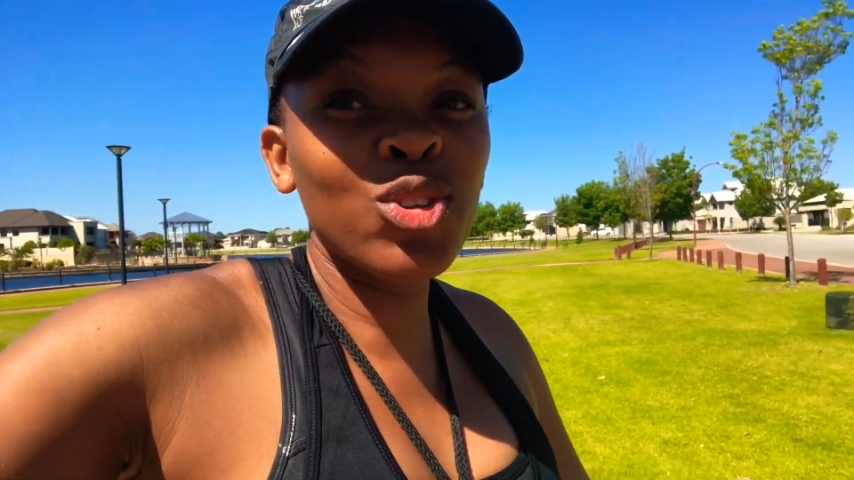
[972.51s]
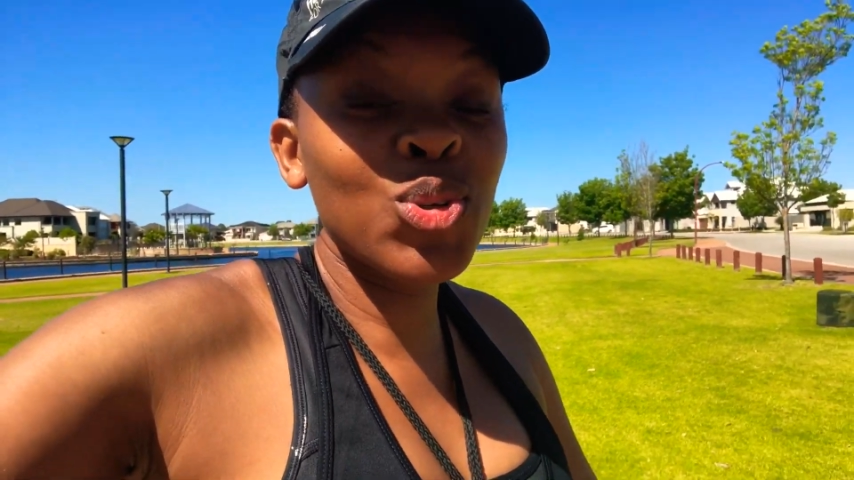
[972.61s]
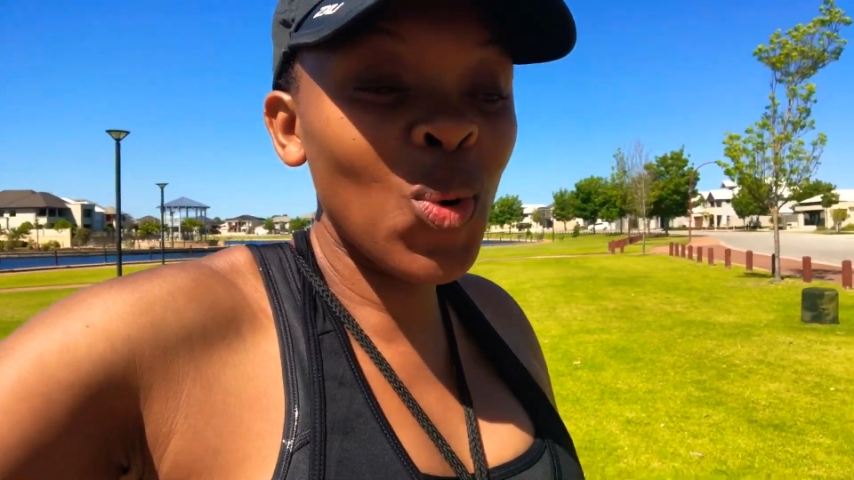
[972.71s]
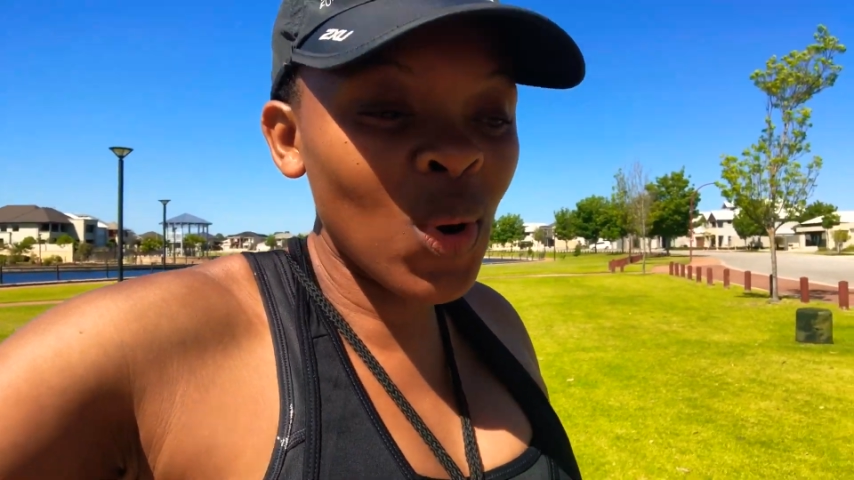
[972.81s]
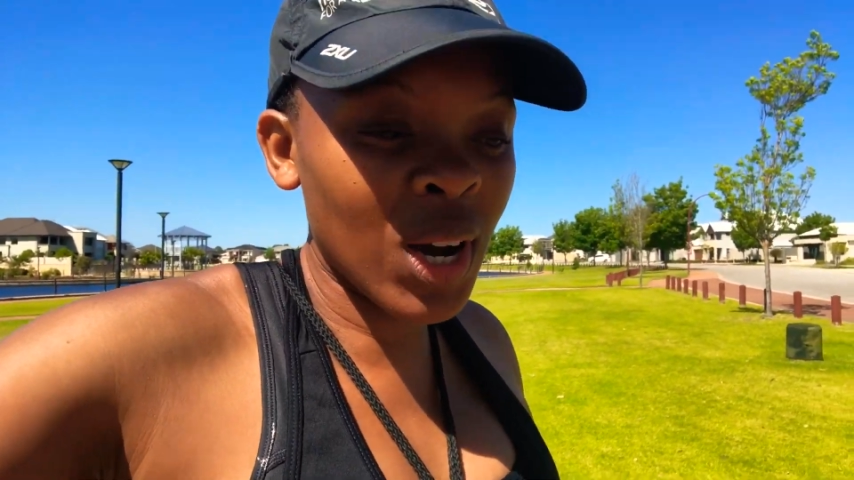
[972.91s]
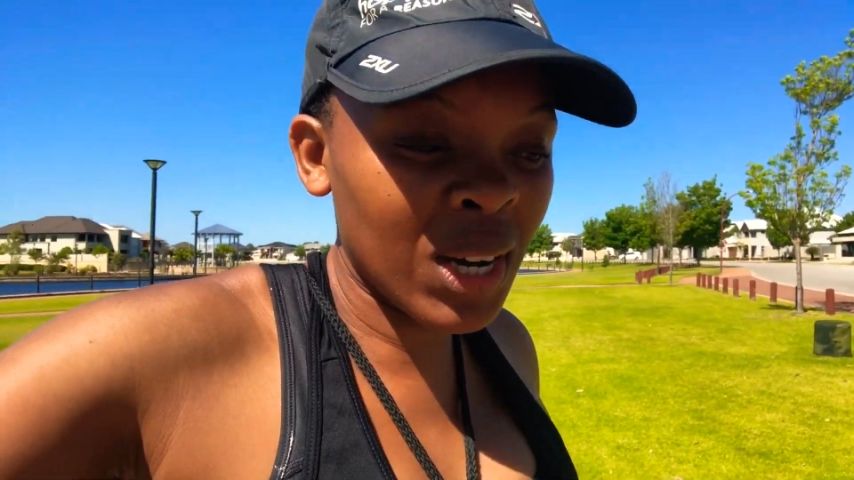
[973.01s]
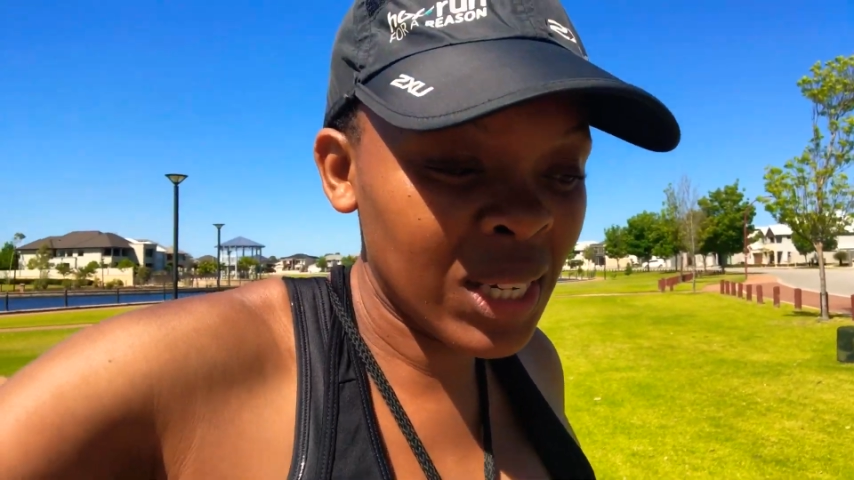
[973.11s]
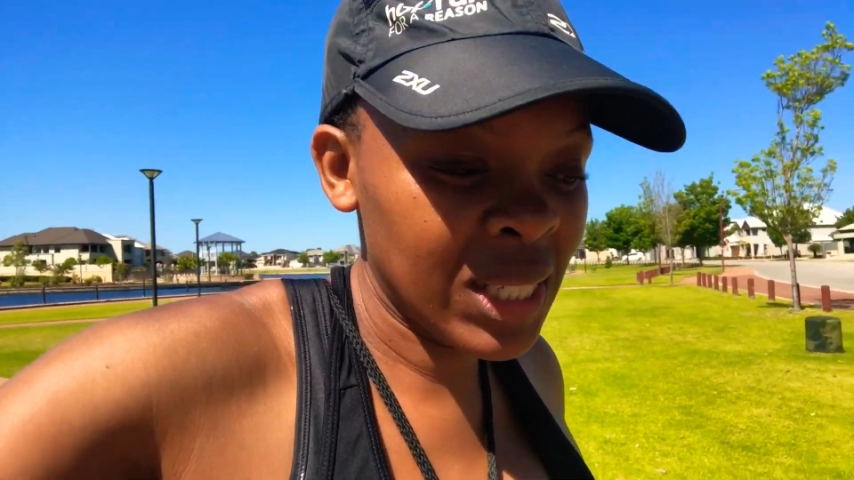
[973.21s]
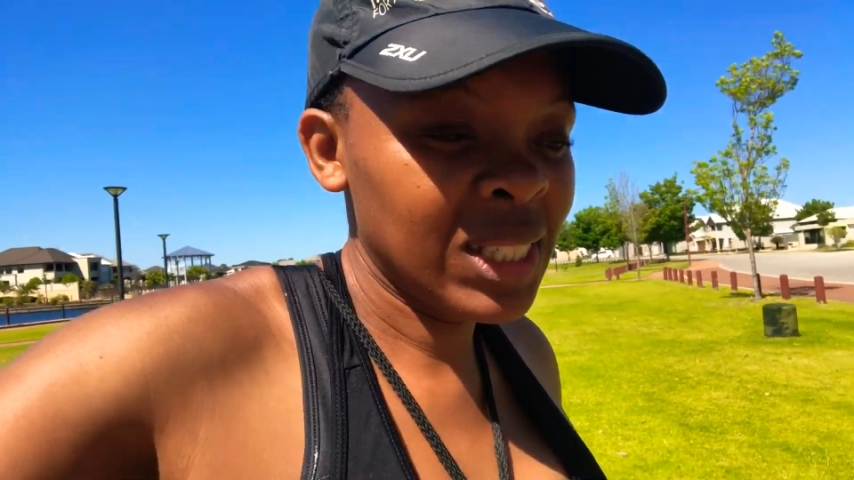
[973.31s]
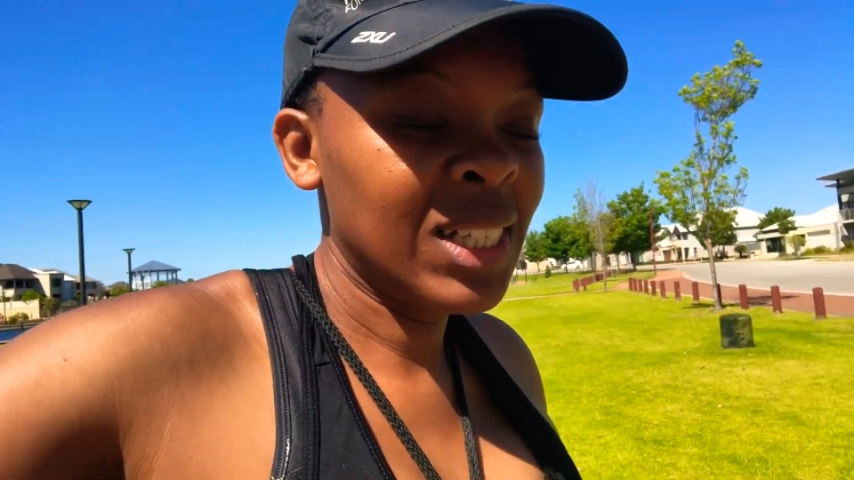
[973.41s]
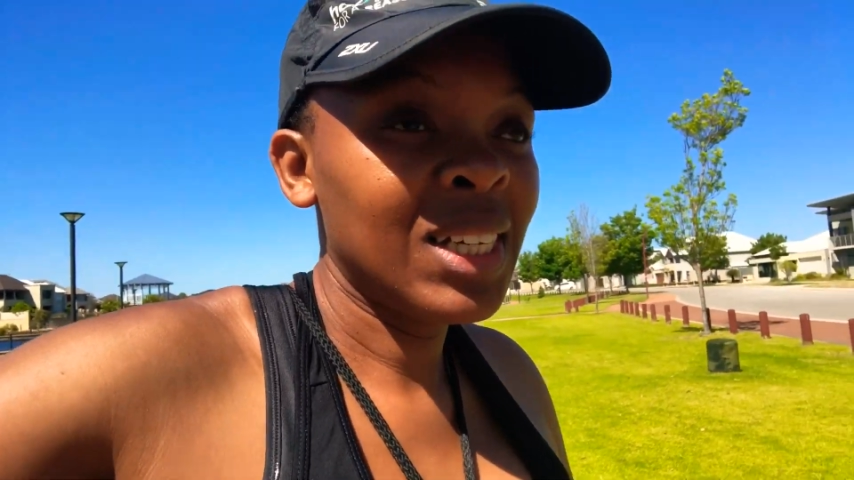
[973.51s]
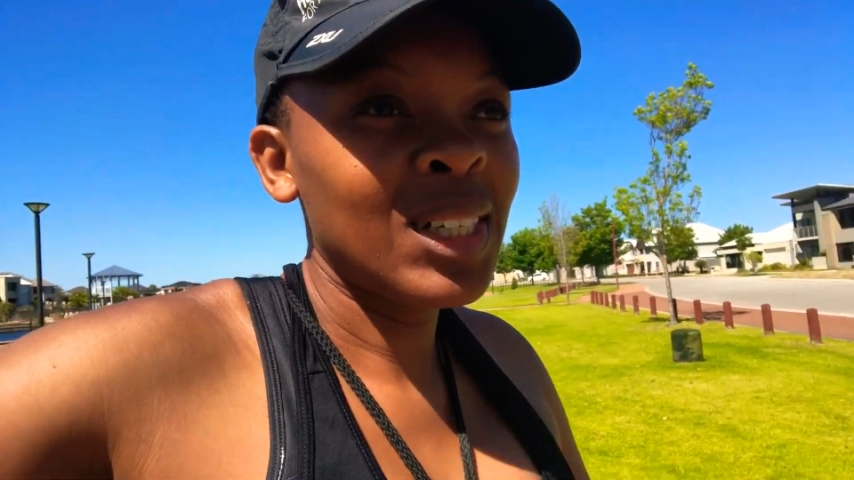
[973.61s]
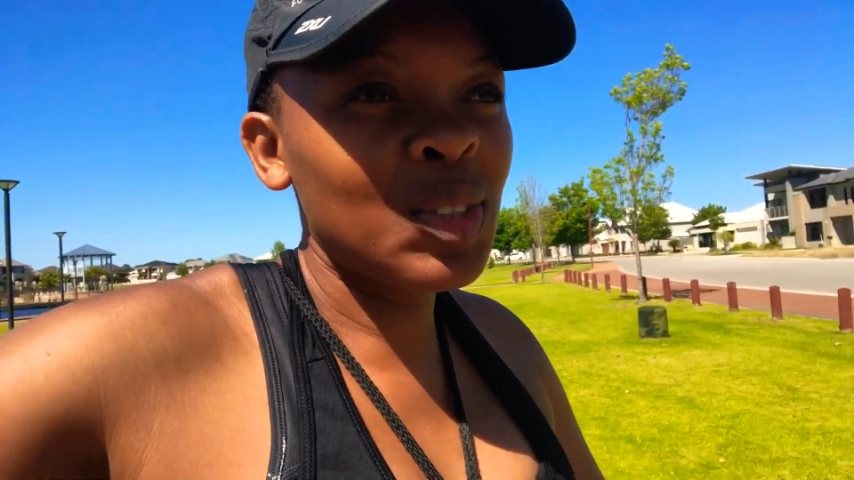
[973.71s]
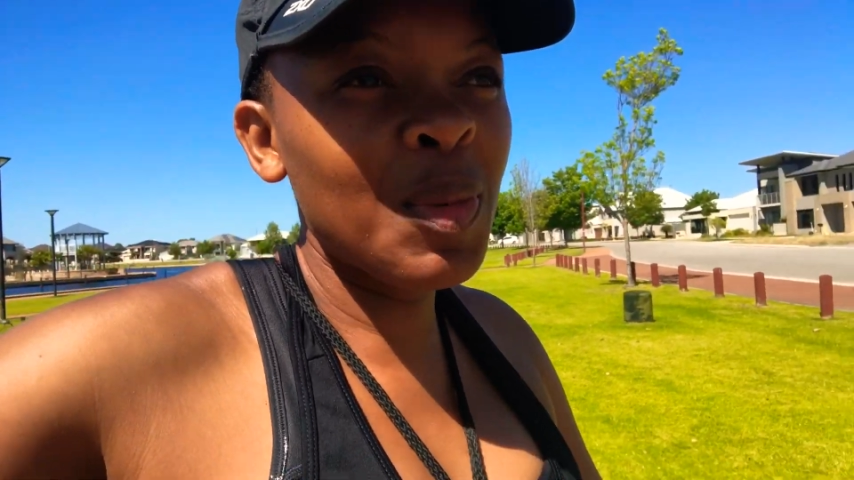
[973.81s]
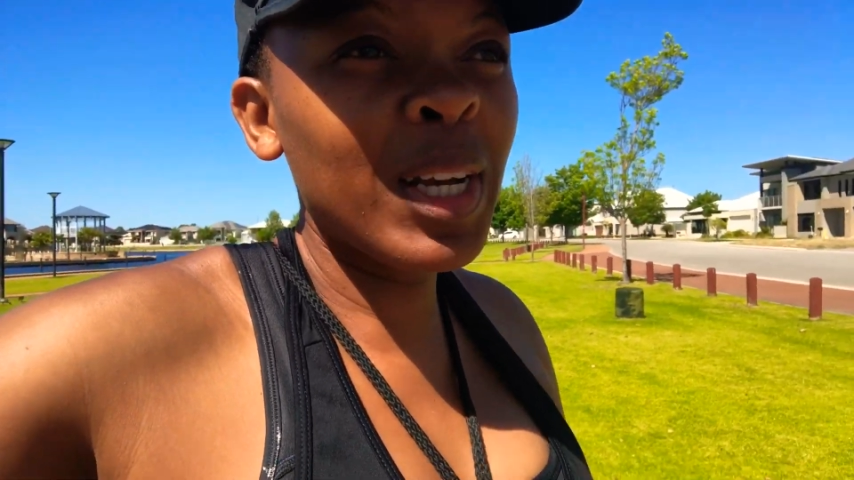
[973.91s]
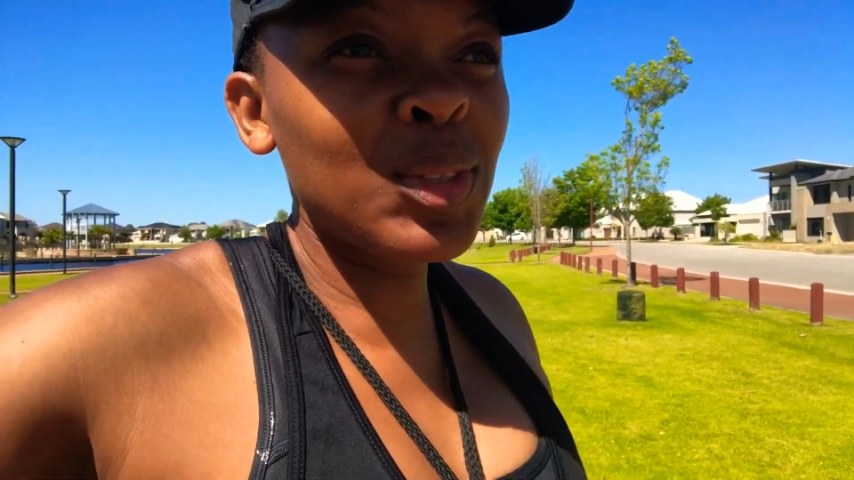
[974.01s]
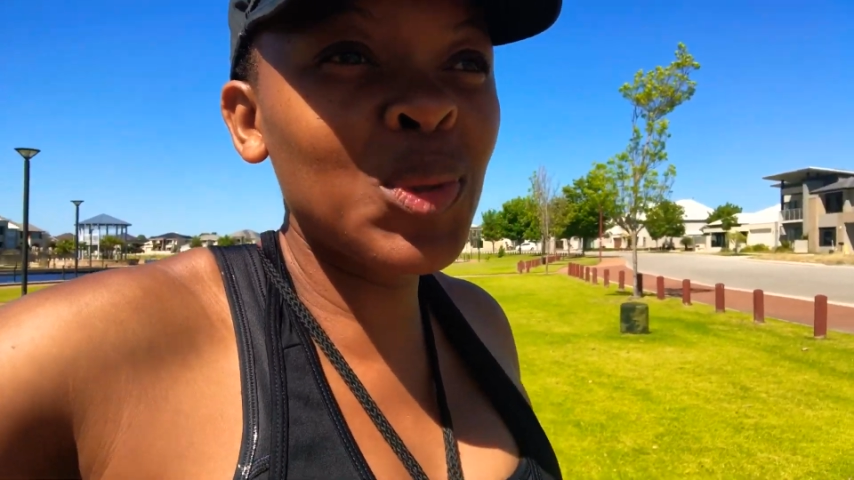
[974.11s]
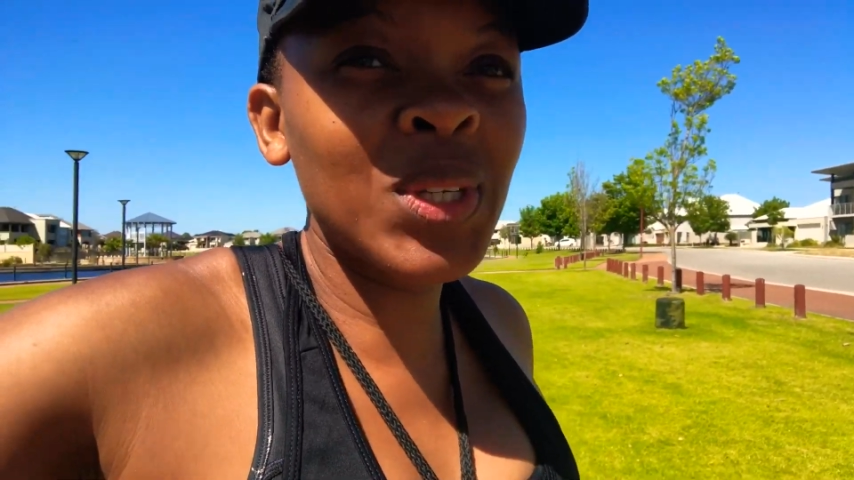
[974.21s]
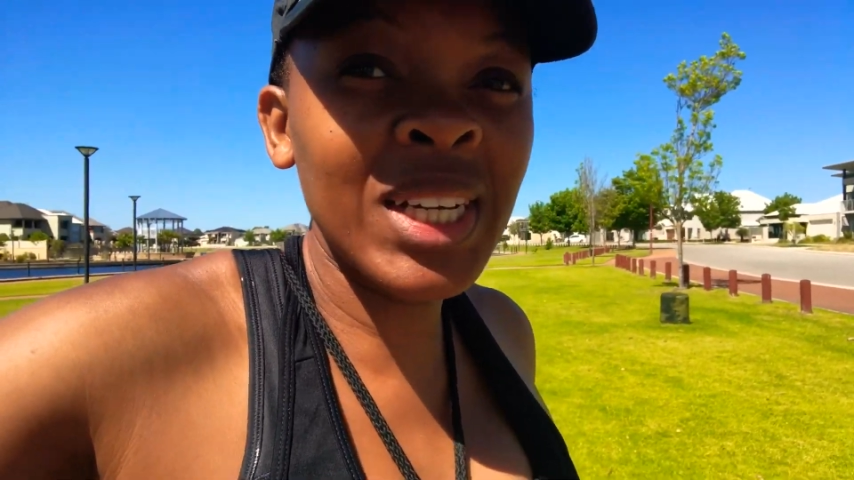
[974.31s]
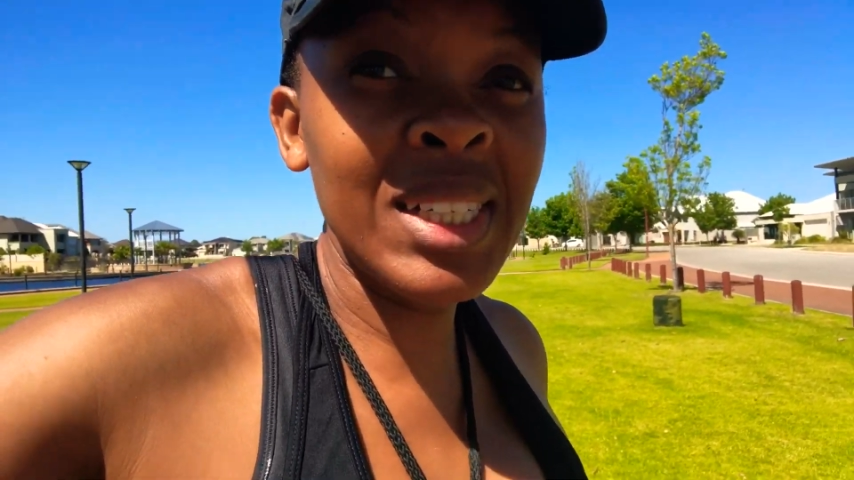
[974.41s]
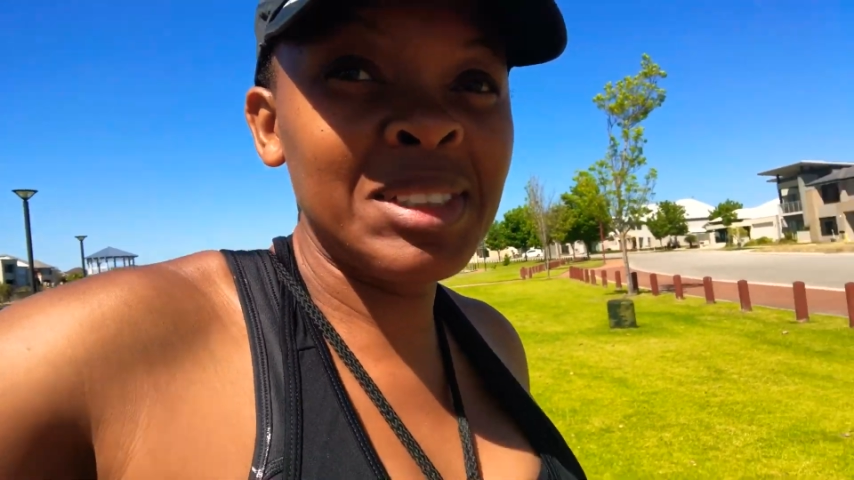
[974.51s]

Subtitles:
talk to my daughter.